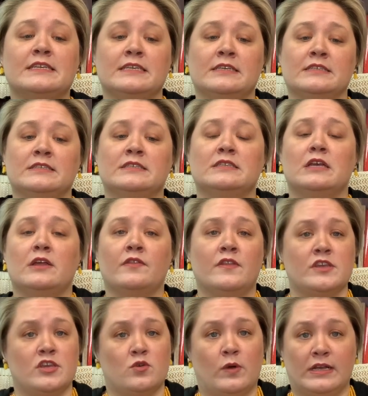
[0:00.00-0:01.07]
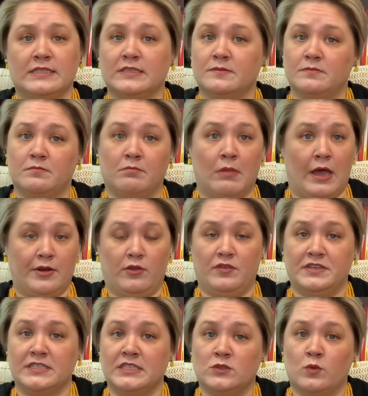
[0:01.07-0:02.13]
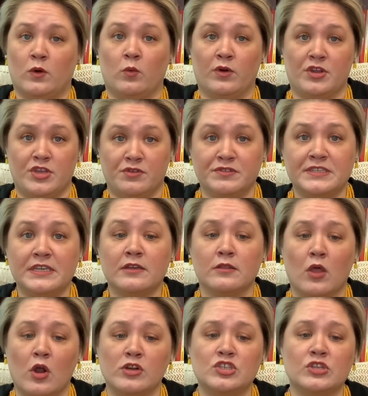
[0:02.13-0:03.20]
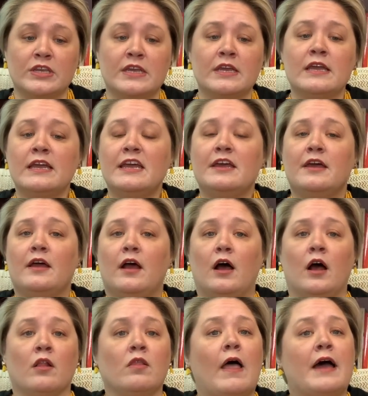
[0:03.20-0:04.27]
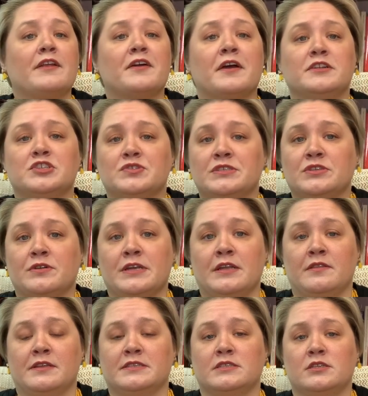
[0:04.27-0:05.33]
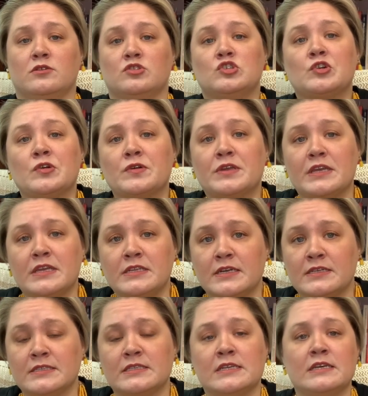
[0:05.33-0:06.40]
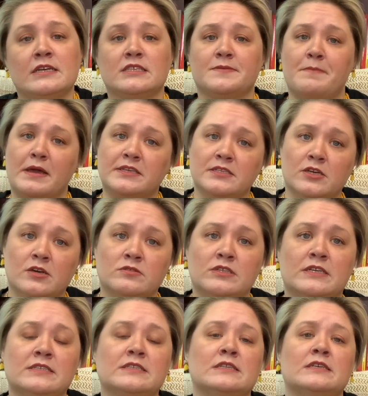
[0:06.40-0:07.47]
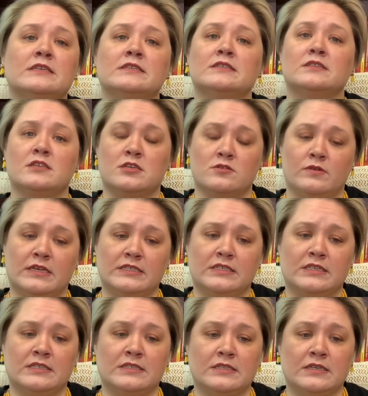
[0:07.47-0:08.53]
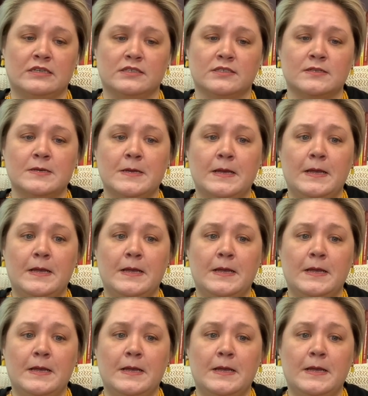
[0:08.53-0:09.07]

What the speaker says: is the US model. This is what we're using largely. A lot of countries are in this though. Turkey does this, Mexico does this, the US does this.